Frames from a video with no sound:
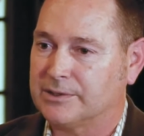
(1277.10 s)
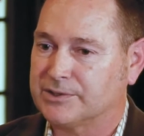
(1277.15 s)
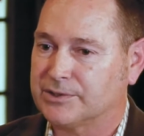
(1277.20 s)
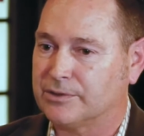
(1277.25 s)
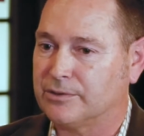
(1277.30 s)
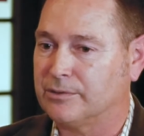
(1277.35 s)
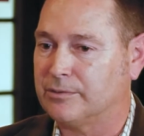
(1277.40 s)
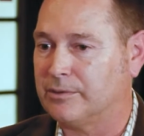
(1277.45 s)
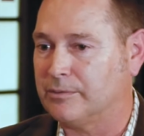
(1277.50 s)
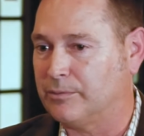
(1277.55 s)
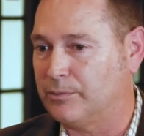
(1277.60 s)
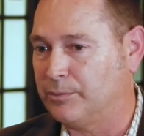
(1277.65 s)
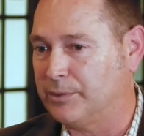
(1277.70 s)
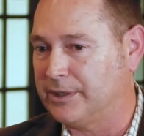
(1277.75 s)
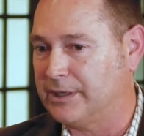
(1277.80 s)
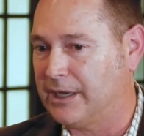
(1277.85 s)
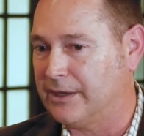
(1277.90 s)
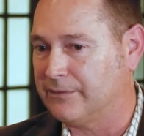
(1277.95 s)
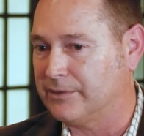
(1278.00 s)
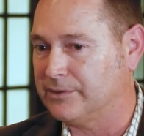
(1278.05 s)
So we
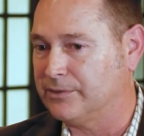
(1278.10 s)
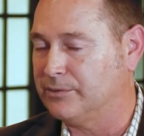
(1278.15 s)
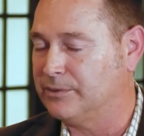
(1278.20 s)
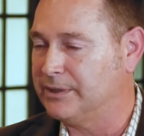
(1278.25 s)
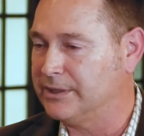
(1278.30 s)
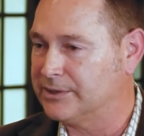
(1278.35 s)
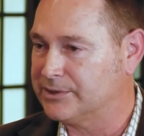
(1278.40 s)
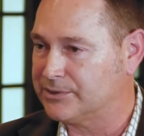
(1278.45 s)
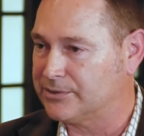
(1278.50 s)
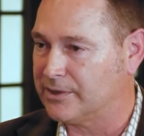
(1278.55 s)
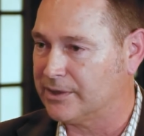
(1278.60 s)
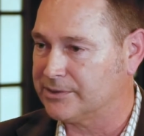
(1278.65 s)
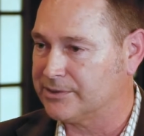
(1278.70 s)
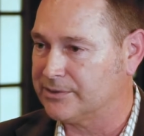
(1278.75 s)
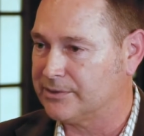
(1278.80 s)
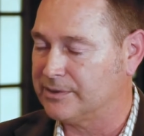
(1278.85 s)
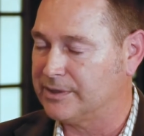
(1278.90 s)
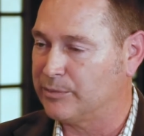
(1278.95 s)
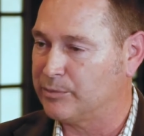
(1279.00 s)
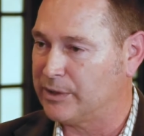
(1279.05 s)
have a unique
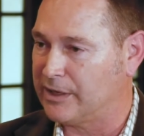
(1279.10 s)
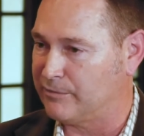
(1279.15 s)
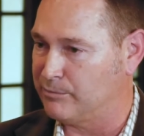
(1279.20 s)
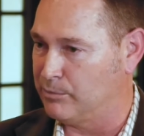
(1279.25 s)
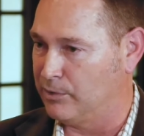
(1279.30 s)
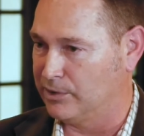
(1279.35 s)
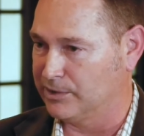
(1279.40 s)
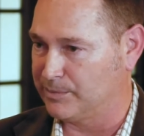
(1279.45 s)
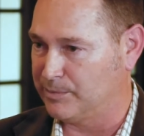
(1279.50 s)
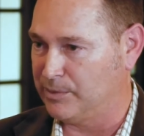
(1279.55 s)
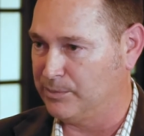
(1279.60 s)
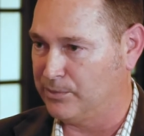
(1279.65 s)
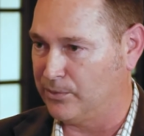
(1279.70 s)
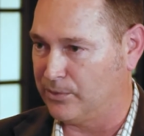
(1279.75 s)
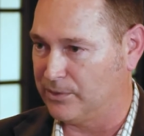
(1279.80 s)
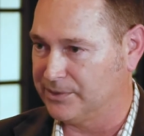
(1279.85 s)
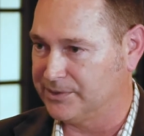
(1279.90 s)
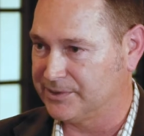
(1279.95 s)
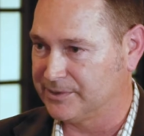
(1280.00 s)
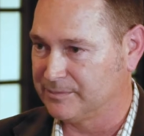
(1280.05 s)
structure, and then we have multiple
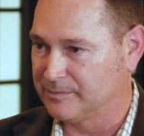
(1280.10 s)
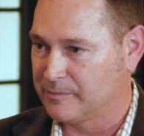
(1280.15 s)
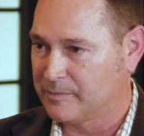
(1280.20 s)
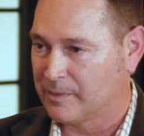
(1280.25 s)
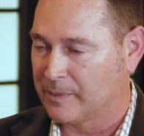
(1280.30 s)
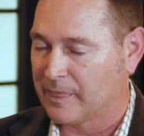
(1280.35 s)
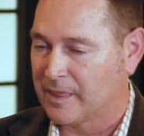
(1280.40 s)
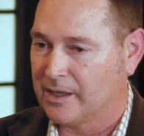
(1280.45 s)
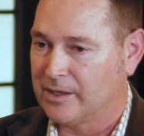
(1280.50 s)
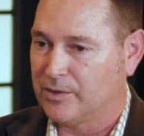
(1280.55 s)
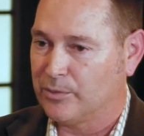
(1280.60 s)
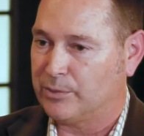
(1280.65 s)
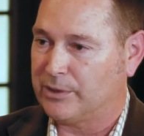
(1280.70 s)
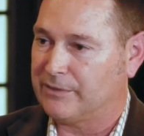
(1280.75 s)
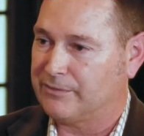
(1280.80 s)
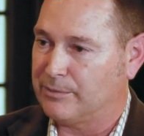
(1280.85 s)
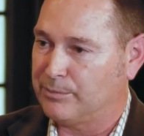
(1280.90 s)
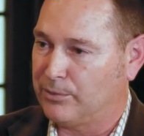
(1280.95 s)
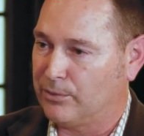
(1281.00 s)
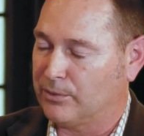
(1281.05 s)
boards. We
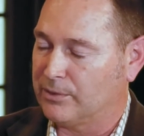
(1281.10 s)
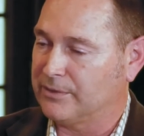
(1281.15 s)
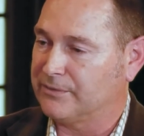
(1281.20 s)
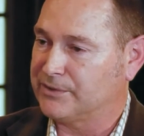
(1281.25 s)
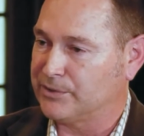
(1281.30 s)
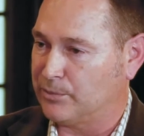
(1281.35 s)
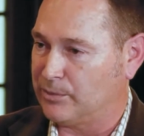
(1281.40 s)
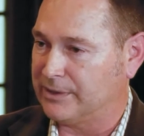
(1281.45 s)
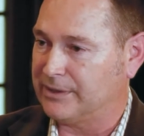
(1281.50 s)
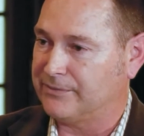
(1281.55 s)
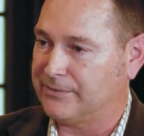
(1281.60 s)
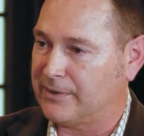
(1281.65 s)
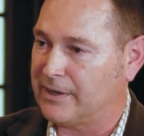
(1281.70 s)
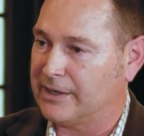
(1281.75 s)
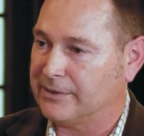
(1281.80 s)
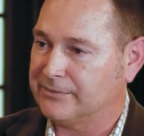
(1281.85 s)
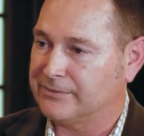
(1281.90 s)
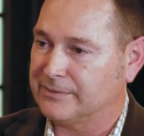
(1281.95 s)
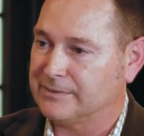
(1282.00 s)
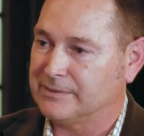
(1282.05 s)
have a board of
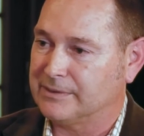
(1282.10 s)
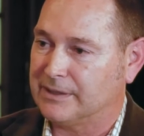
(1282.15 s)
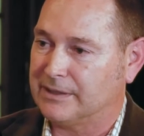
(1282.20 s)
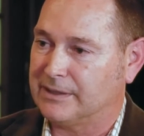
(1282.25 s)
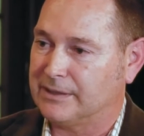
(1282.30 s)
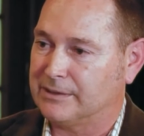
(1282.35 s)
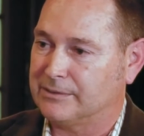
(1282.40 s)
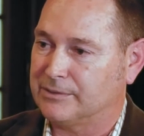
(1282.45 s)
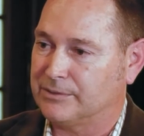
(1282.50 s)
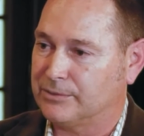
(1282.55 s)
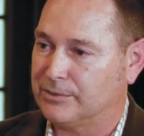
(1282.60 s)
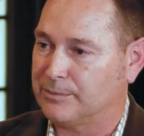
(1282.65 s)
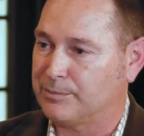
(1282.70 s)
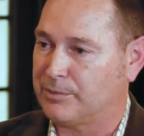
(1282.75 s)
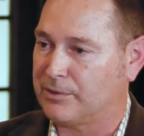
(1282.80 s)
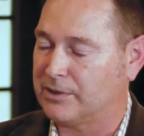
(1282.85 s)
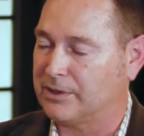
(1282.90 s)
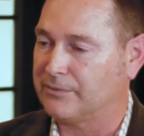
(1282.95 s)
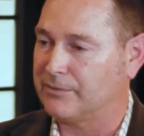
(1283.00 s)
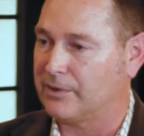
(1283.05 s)
25 who are
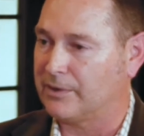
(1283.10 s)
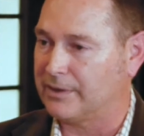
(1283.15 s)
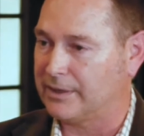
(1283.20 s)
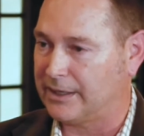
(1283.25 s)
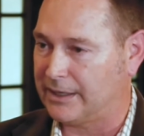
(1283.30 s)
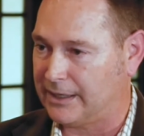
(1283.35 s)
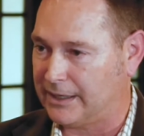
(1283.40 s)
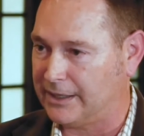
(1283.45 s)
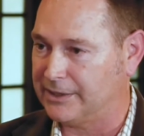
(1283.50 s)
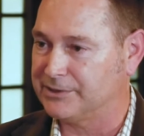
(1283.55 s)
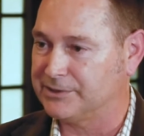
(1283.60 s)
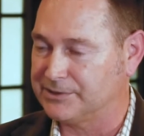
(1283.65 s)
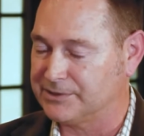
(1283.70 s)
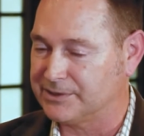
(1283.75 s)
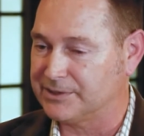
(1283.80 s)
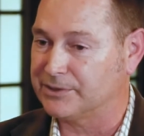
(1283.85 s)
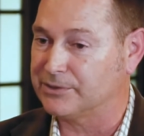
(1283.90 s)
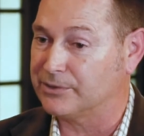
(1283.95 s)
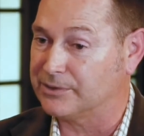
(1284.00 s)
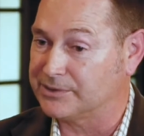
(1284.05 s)
part of our
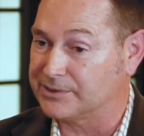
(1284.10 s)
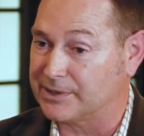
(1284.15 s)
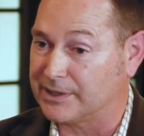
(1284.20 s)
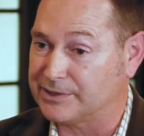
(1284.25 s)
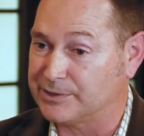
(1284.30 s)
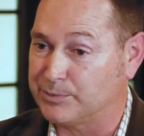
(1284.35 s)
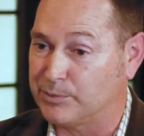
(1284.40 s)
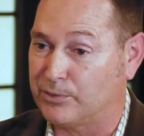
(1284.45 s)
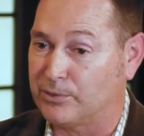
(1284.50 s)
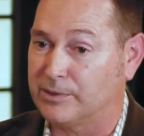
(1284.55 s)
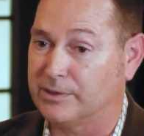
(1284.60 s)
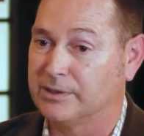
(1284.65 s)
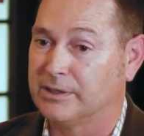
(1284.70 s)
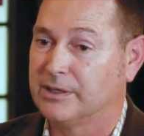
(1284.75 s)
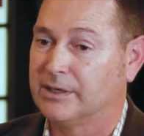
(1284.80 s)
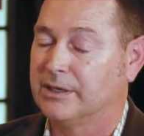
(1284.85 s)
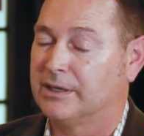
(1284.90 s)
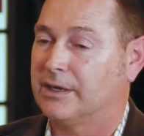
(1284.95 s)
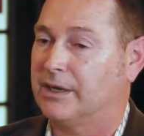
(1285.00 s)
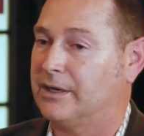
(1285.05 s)
agency, good-sized board.
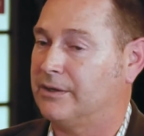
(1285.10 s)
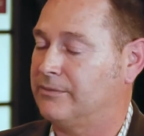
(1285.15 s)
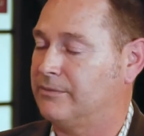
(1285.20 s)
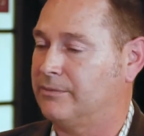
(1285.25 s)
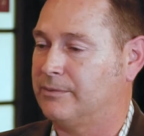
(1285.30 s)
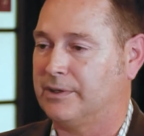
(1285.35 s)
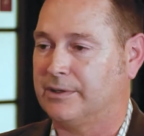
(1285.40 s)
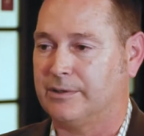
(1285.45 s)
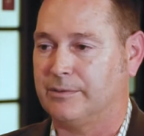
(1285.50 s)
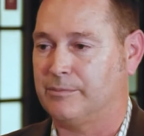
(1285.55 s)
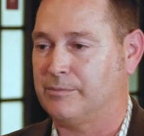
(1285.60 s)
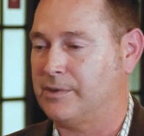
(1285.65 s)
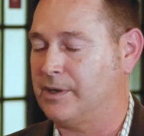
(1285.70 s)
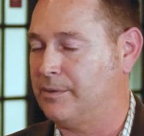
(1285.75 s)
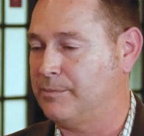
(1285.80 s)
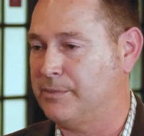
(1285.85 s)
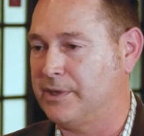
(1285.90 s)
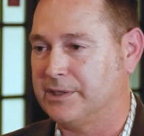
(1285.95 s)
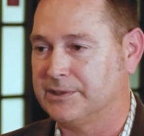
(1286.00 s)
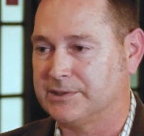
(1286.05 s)

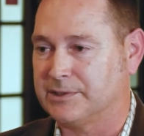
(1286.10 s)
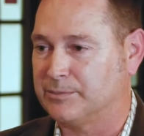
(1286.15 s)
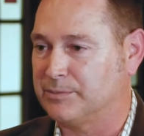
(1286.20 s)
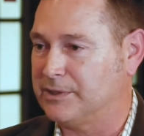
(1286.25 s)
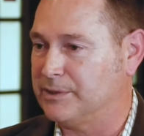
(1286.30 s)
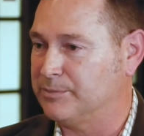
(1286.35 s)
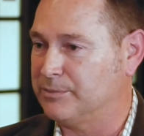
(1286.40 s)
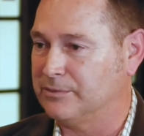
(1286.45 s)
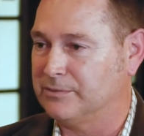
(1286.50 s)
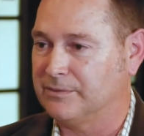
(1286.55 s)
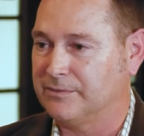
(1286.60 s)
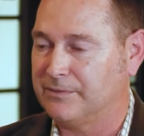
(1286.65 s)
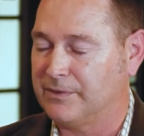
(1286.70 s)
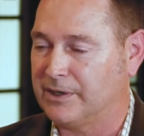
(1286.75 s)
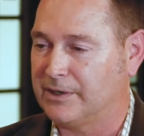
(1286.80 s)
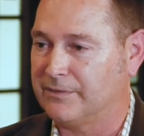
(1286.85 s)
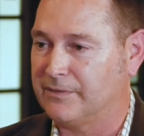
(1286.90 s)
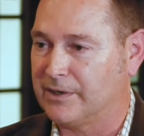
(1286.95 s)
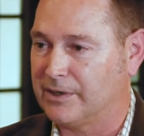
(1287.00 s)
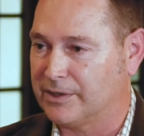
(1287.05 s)
Amazing people,
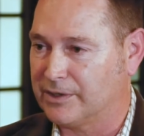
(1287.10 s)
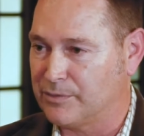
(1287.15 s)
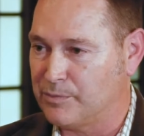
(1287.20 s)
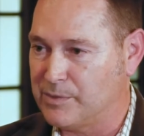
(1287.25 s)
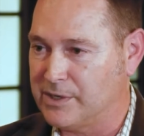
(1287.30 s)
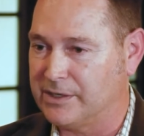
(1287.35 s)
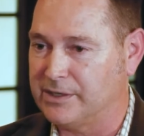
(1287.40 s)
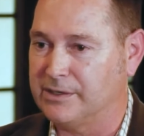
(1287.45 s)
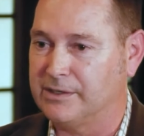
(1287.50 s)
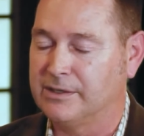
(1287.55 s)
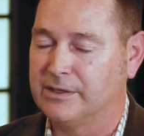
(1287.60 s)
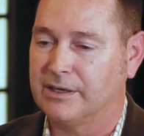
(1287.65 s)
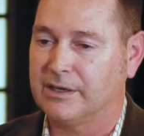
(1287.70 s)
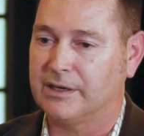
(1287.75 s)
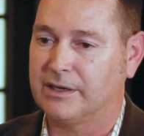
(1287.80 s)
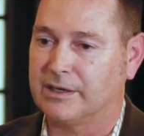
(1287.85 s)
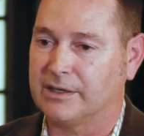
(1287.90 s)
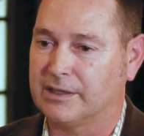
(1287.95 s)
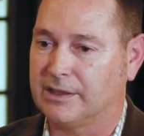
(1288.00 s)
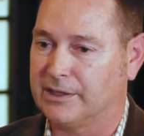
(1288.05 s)
very, very committed,
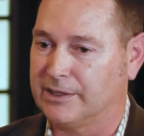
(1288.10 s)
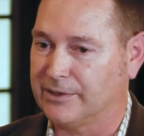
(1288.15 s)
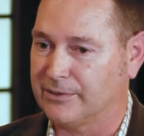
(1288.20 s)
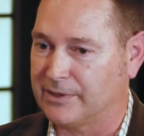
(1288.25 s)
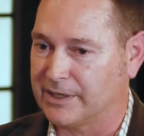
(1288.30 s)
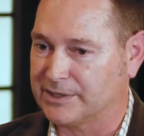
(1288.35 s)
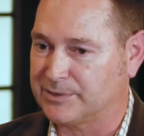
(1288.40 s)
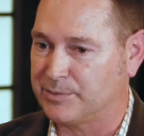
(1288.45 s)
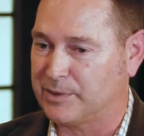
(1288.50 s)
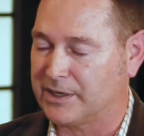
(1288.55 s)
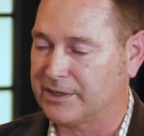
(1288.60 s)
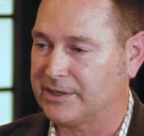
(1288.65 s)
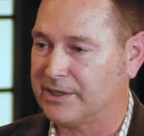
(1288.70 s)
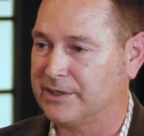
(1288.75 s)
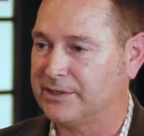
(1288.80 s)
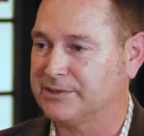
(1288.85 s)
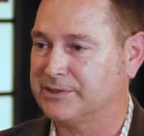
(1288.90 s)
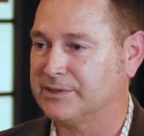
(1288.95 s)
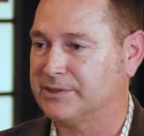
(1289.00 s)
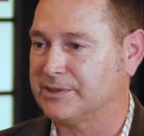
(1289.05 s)
clear
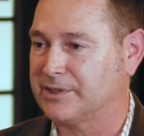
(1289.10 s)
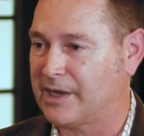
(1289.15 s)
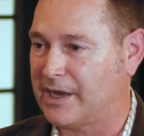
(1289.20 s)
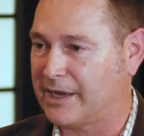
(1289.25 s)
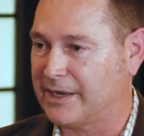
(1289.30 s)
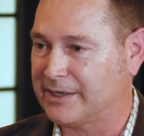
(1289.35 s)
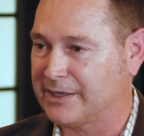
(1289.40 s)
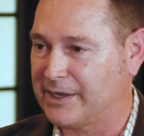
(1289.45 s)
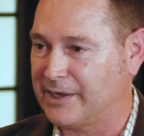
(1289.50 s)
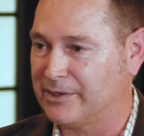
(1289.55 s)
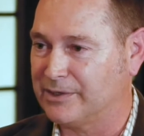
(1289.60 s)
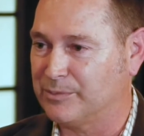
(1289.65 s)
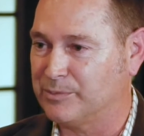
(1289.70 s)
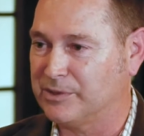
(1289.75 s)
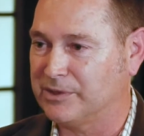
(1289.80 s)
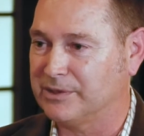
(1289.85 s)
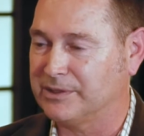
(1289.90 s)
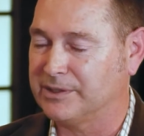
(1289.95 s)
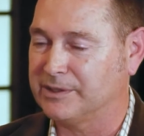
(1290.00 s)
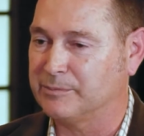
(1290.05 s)
expectations, high
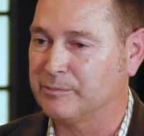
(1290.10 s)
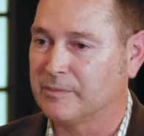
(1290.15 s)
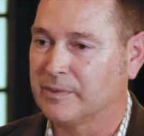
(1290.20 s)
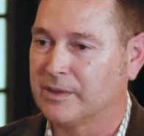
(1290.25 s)
accountability.